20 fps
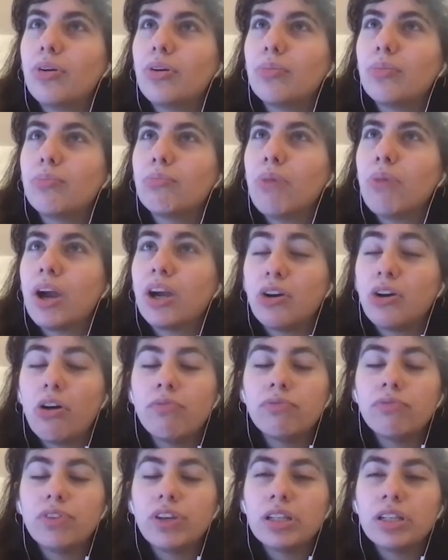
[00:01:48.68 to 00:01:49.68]
my
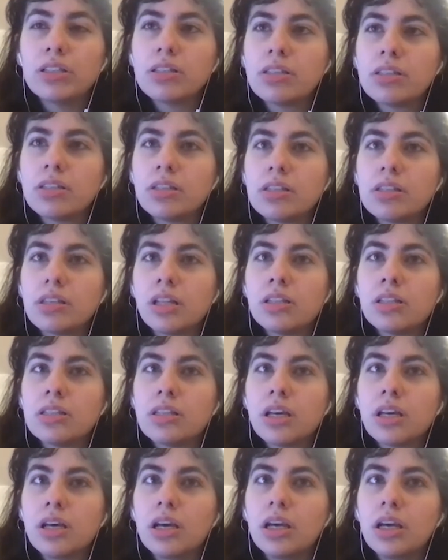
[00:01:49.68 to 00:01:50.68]
confidence in the sense
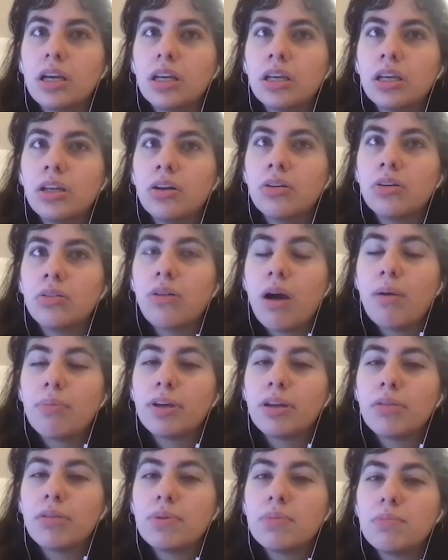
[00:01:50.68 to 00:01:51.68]
that, you know, I'm
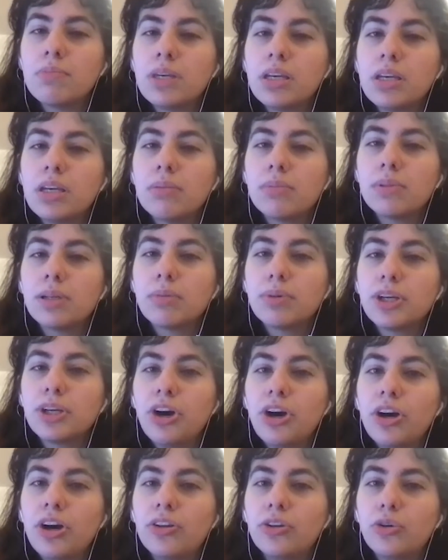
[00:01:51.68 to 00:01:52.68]
going to be me, I'm going to be
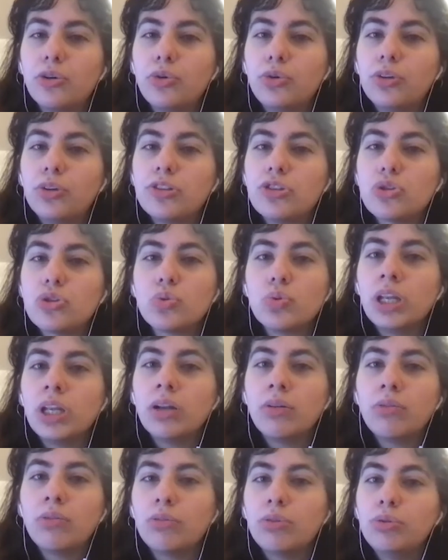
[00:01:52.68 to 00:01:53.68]
hot and cool and sweet,
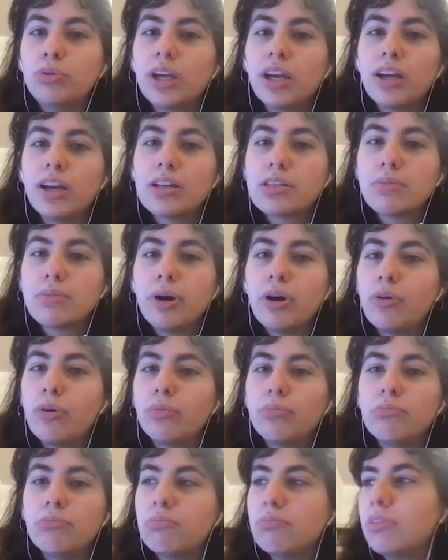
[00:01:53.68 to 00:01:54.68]
and who cares about
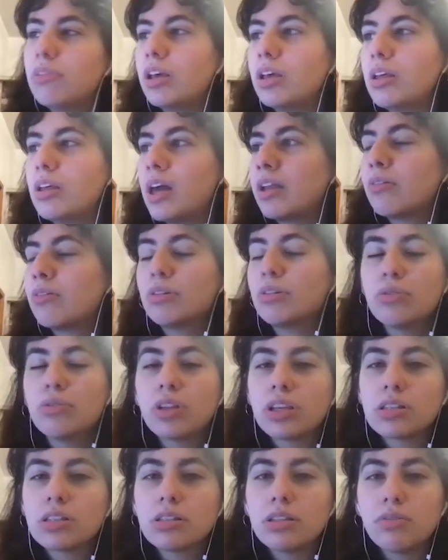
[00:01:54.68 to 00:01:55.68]
anyone who
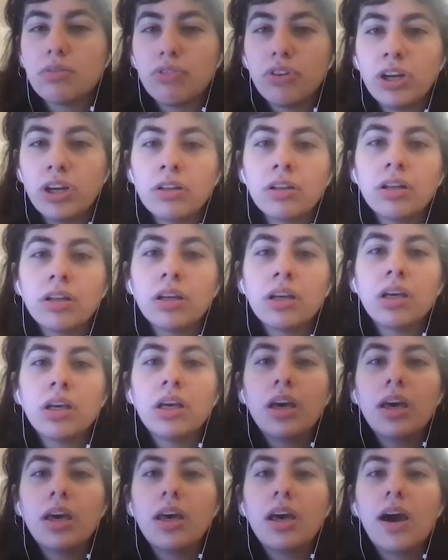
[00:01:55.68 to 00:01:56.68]
thinks different.
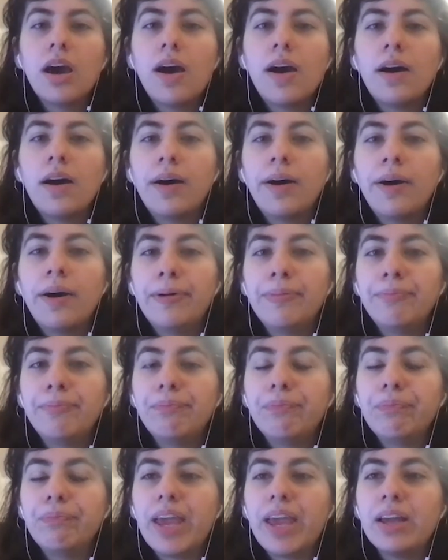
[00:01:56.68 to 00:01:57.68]

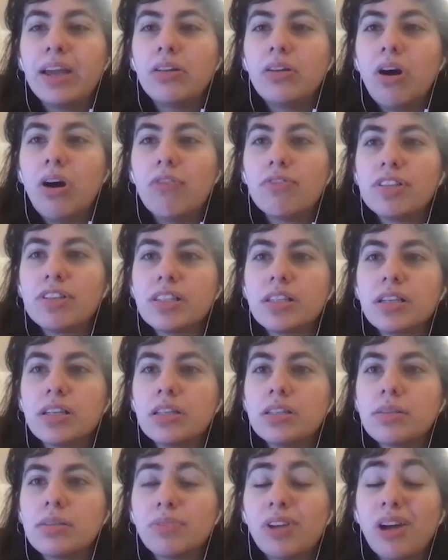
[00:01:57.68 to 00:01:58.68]
And obviously
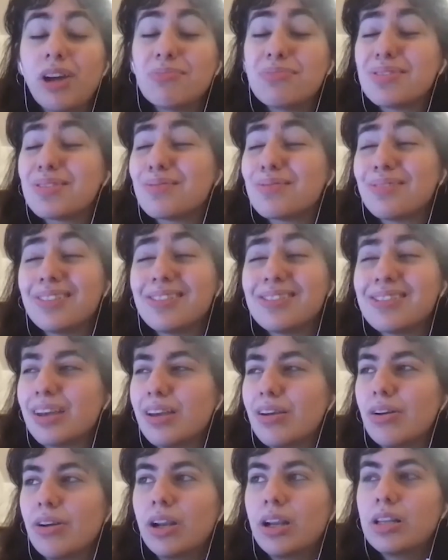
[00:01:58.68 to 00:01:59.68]
sometimes
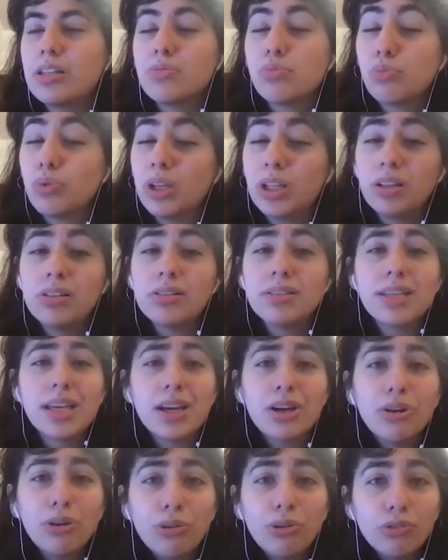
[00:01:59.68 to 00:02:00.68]
insecurities will
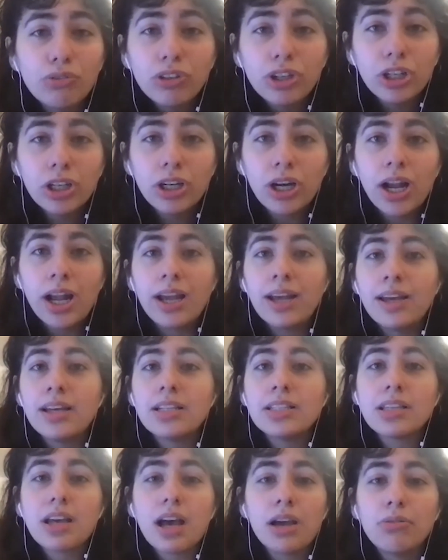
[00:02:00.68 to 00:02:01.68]
take over
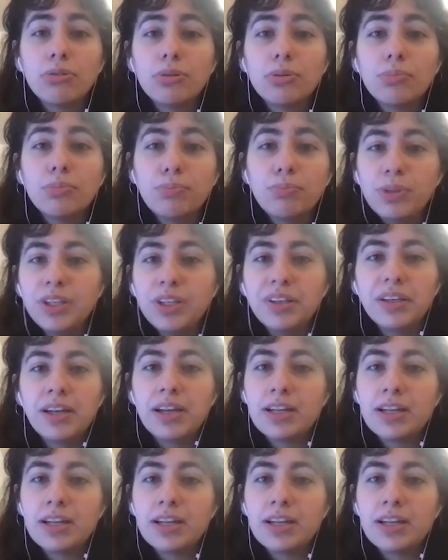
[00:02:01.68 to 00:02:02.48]
and I will be in a